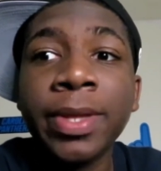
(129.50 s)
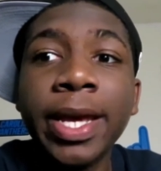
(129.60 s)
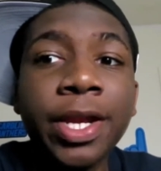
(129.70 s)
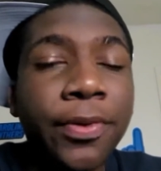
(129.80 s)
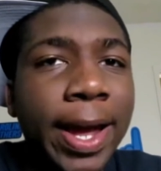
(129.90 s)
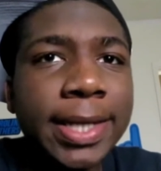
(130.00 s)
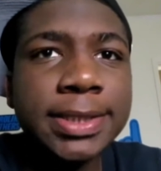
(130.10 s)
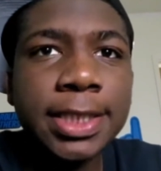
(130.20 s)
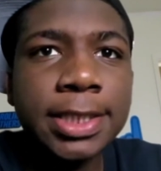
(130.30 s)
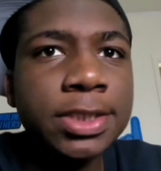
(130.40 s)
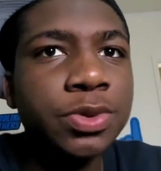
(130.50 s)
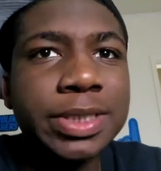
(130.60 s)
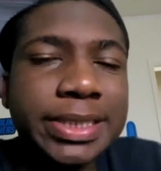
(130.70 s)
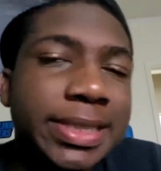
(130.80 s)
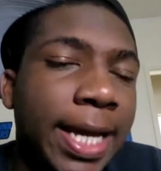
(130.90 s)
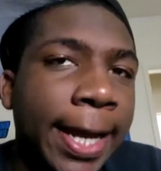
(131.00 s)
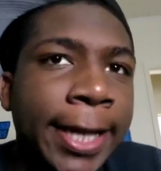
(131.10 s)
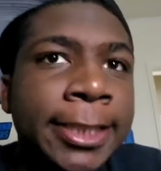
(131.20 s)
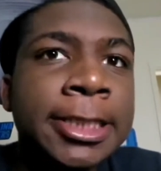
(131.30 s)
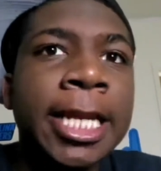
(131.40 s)
interactions, which is
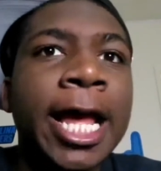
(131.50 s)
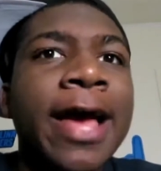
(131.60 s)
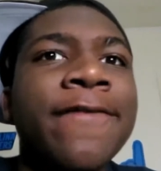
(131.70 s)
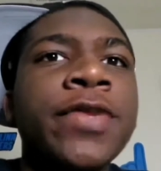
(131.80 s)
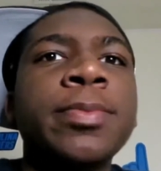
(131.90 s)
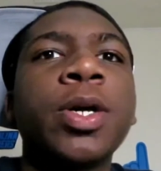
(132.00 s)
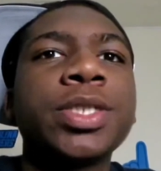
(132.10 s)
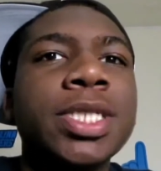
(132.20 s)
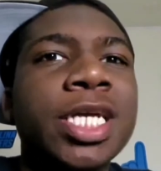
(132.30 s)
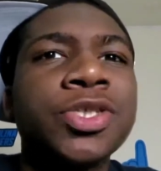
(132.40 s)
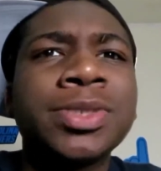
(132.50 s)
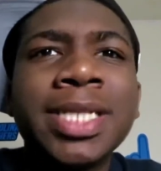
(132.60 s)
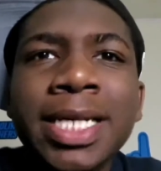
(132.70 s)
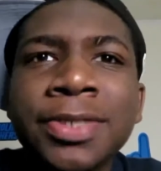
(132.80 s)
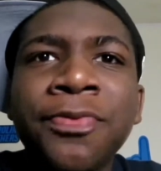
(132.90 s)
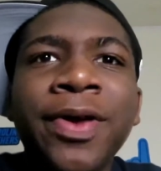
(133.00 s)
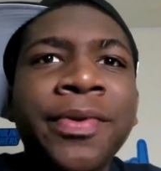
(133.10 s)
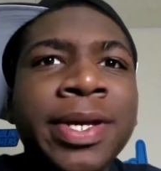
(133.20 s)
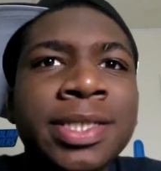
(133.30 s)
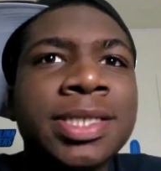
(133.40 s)
science, and I have football today. So today is a
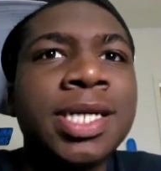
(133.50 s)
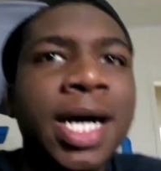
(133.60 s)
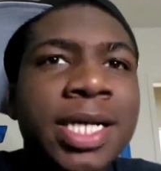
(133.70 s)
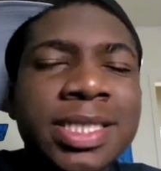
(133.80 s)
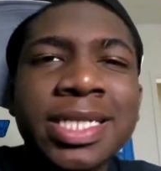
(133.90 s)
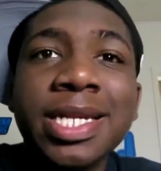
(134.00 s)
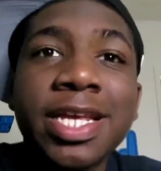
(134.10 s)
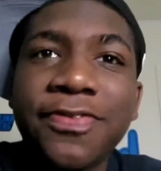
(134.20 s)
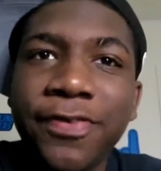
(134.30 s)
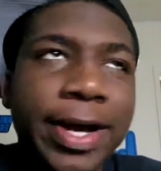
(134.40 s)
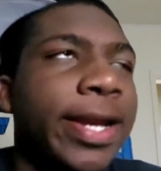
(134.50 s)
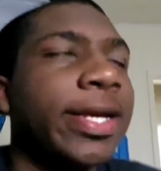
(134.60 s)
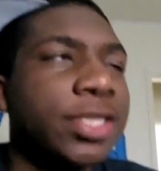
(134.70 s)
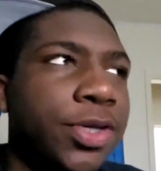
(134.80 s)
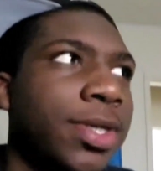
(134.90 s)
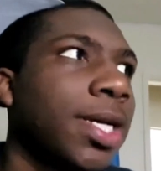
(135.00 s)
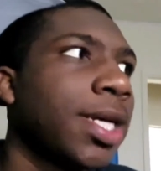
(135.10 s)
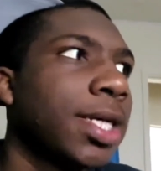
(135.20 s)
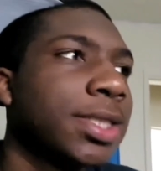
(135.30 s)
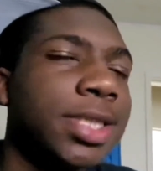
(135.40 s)
very easy class, and it is Friday, so
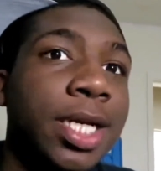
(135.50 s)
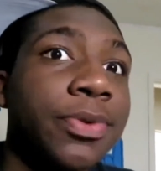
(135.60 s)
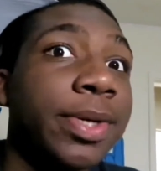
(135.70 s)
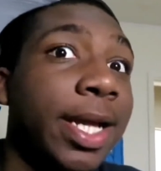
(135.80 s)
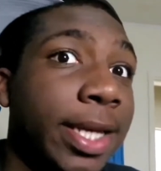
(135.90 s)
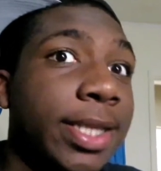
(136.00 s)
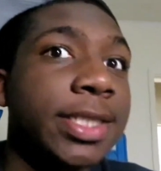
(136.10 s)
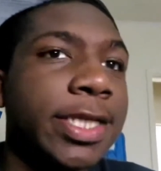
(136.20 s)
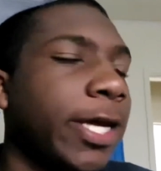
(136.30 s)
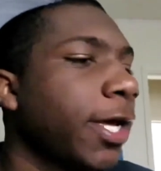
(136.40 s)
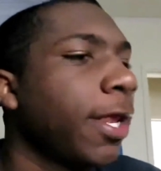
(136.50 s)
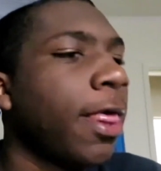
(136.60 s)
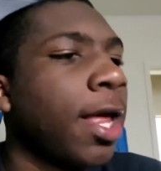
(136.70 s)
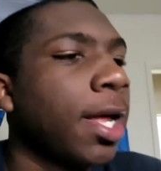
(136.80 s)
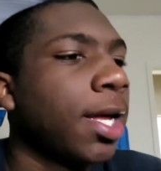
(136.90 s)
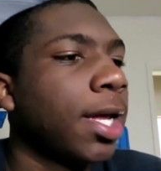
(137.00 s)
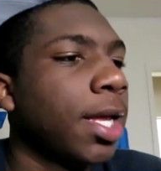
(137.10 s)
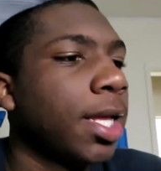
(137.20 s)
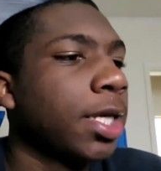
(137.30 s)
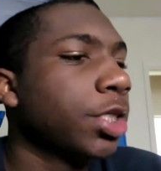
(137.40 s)
it's so, like, we got an easy day.
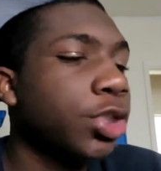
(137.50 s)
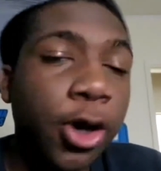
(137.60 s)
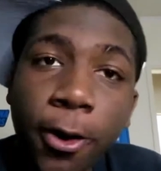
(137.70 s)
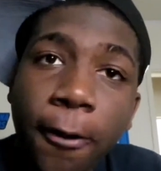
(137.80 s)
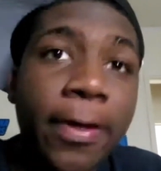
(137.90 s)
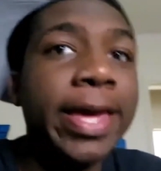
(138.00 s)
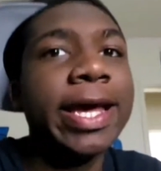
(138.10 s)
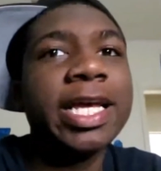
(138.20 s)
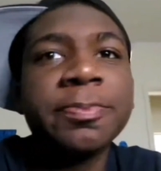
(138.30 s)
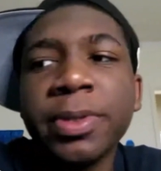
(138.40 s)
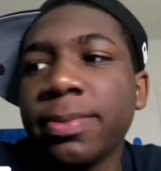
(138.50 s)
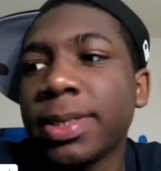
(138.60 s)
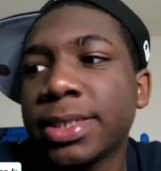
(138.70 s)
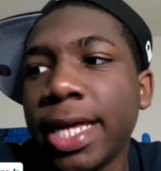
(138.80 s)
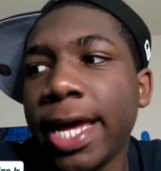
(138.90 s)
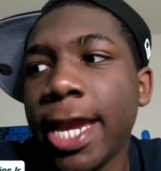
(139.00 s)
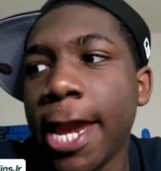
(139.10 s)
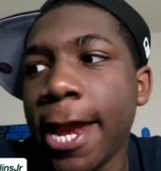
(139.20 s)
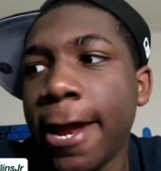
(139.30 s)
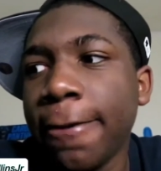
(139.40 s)
So yeah, that's pretty much that.
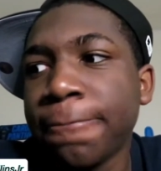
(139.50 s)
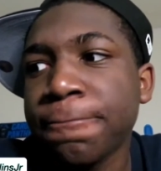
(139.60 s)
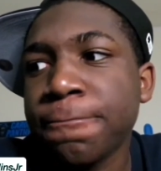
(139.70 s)
And